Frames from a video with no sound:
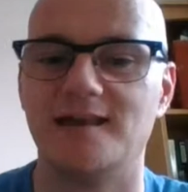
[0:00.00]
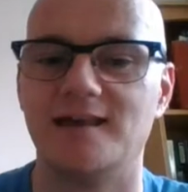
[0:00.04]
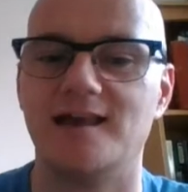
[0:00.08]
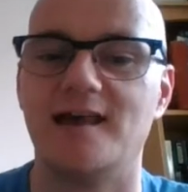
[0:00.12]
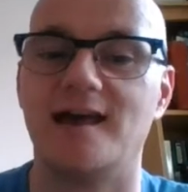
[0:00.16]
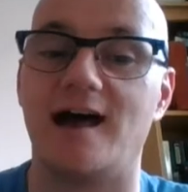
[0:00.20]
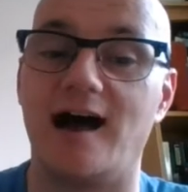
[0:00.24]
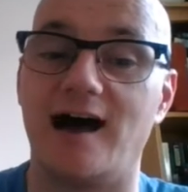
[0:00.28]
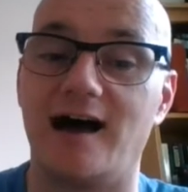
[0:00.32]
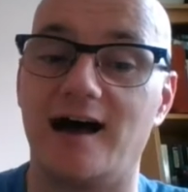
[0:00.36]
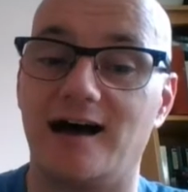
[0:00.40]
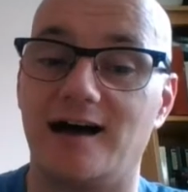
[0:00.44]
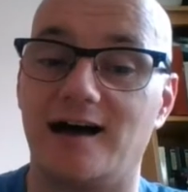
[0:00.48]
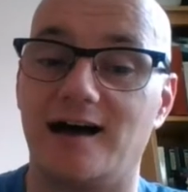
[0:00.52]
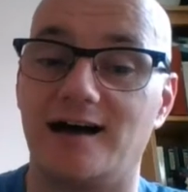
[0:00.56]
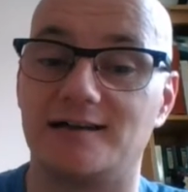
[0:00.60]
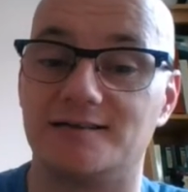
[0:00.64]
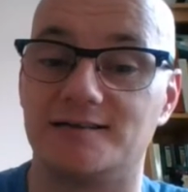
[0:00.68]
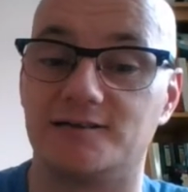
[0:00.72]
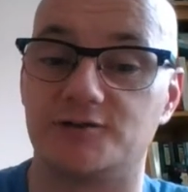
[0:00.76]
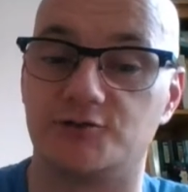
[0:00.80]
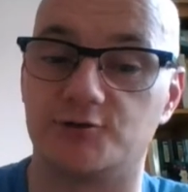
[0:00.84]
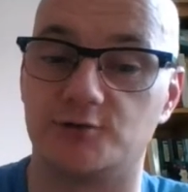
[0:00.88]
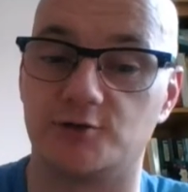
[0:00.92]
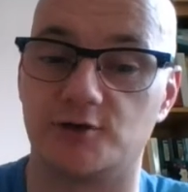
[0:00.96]
And
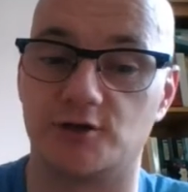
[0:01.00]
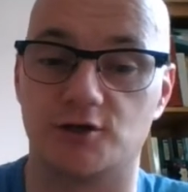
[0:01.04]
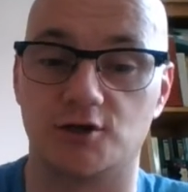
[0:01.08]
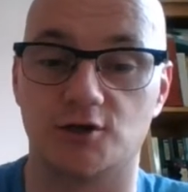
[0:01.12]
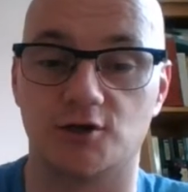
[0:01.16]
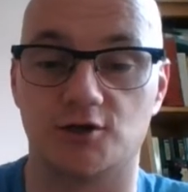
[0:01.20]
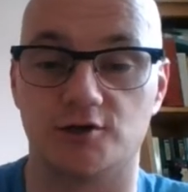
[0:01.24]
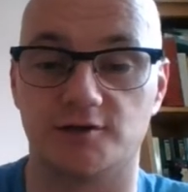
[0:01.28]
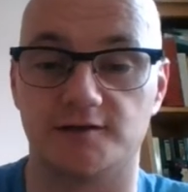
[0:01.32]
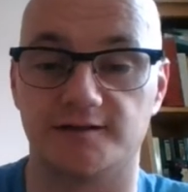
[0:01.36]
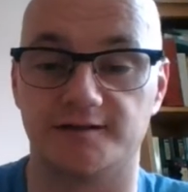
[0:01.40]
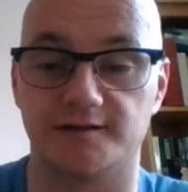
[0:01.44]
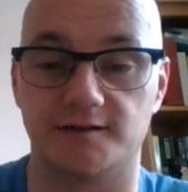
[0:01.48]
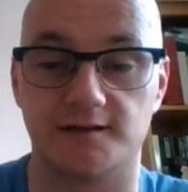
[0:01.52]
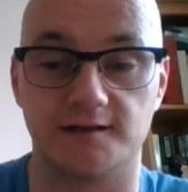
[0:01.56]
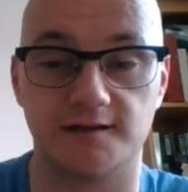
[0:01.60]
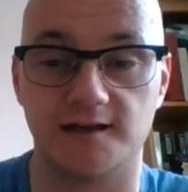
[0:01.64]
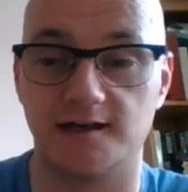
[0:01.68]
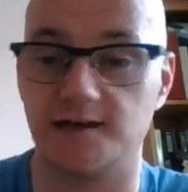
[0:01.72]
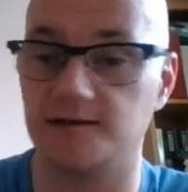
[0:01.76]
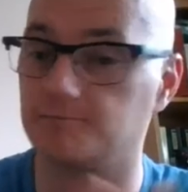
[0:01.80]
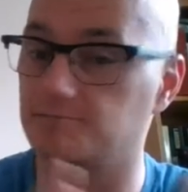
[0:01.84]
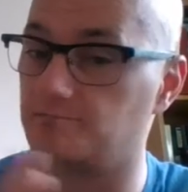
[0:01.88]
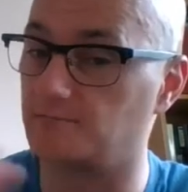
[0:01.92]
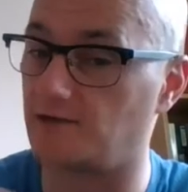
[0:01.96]
at 2 o'clock on
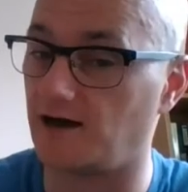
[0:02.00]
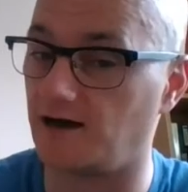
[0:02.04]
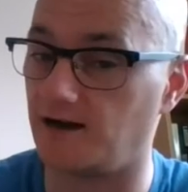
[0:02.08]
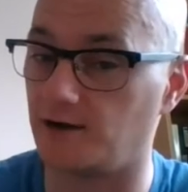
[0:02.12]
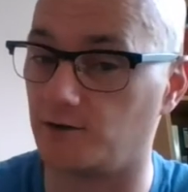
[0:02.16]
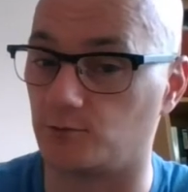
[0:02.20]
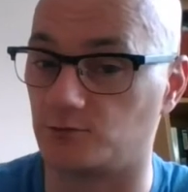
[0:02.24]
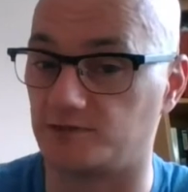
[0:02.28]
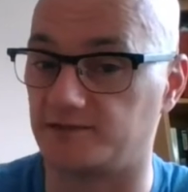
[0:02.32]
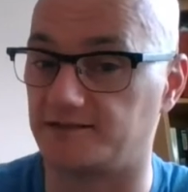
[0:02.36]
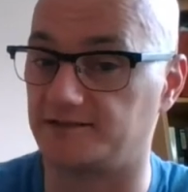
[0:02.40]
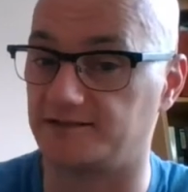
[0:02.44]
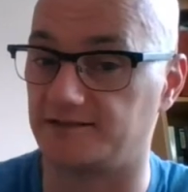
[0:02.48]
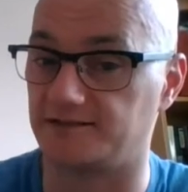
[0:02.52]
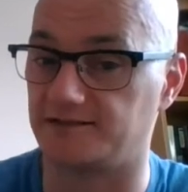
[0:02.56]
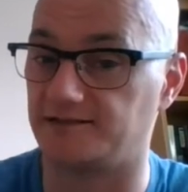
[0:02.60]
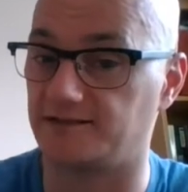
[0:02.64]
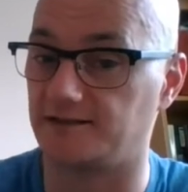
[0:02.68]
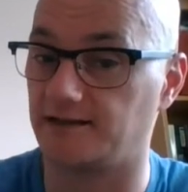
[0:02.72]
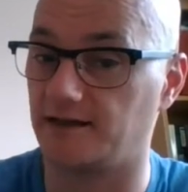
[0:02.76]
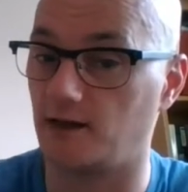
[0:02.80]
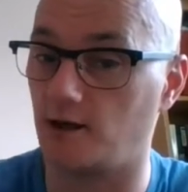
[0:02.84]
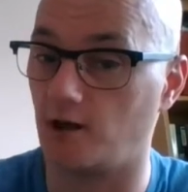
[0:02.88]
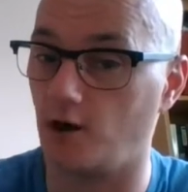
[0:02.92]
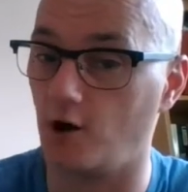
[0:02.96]
Sunday I was
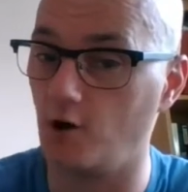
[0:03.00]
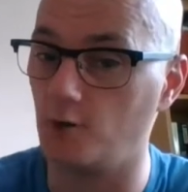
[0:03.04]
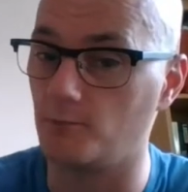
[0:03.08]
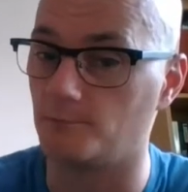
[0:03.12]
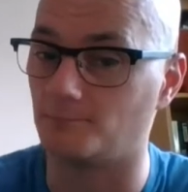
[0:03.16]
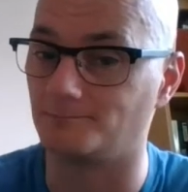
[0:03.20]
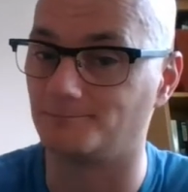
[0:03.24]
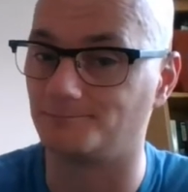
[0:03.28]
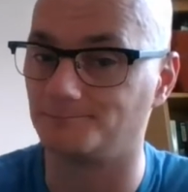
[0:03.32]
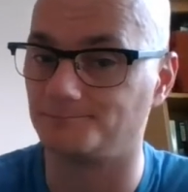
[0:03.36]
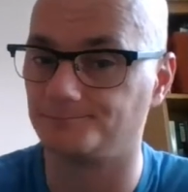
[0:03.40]
sitting at home.